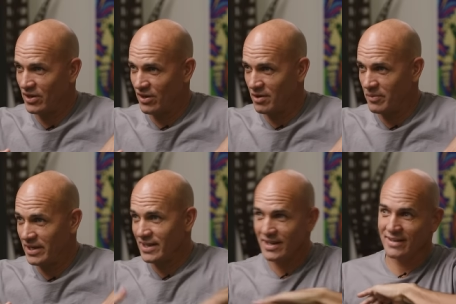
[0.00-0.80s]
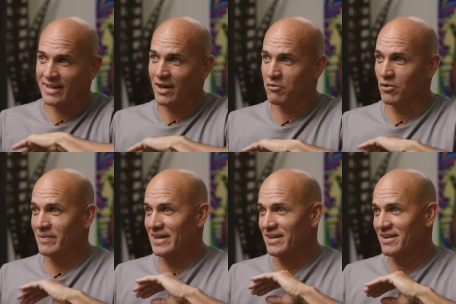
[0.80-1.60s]
in on him and he kicked out for
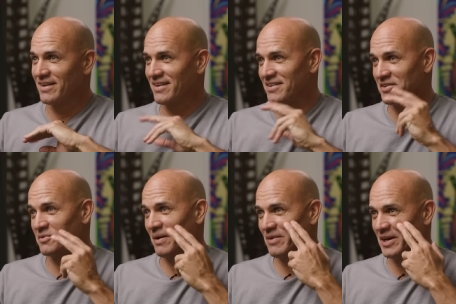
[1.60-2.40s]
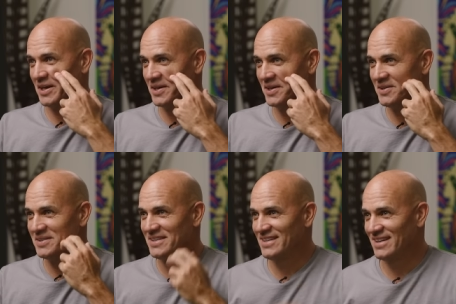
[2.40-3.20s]
me because he's my buddy, you know?
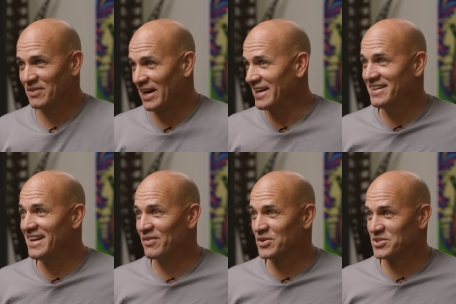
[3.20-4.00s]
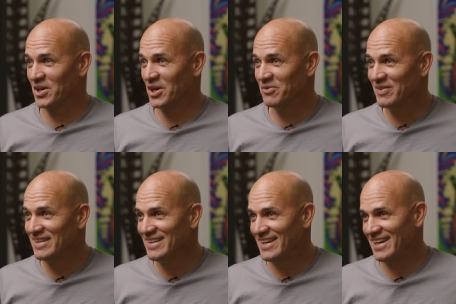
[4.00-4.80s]
Mm-hmm. But I never saw him.
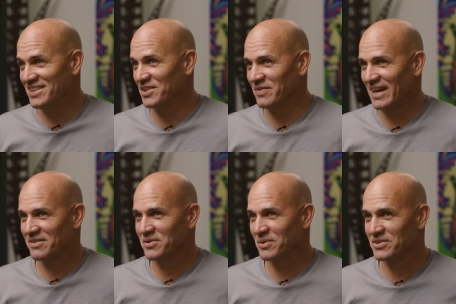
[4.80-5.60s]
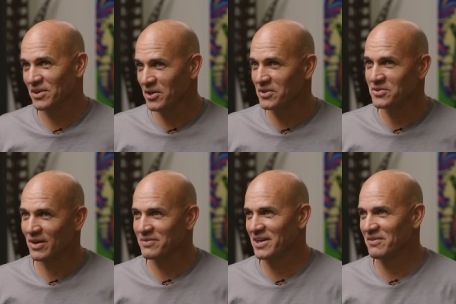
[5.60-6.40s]
And he told me afterwards, oh, you
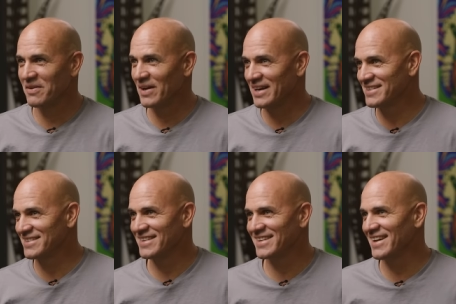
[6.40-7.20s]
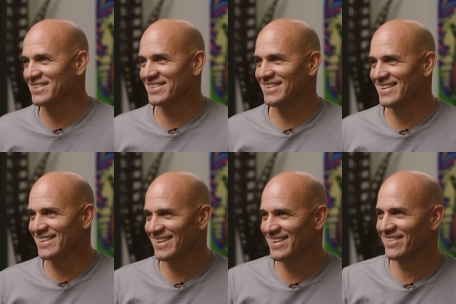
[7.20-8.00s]
dropped in on me, but I just kicked out so he
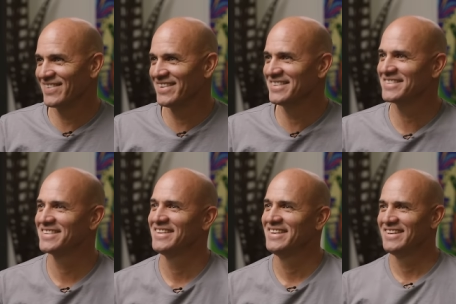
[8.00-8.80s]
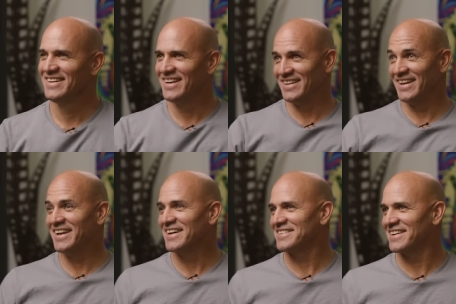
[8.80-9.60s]
didn't get interference. And then
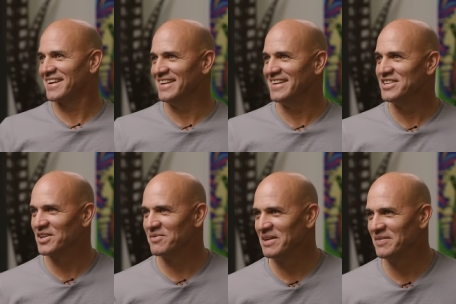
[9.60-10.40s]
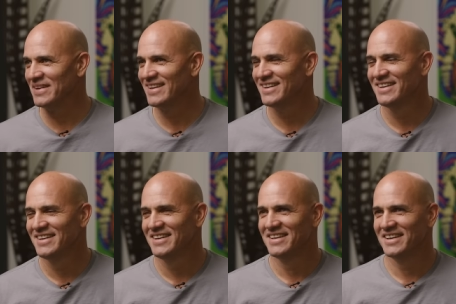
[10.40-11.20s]
he got second. He should have beat me.
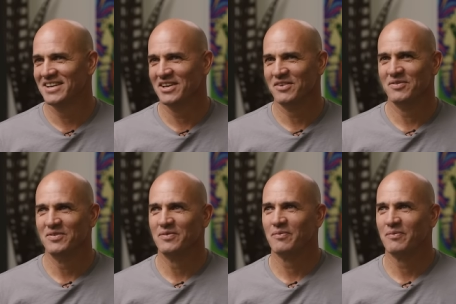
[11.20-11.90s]
Um,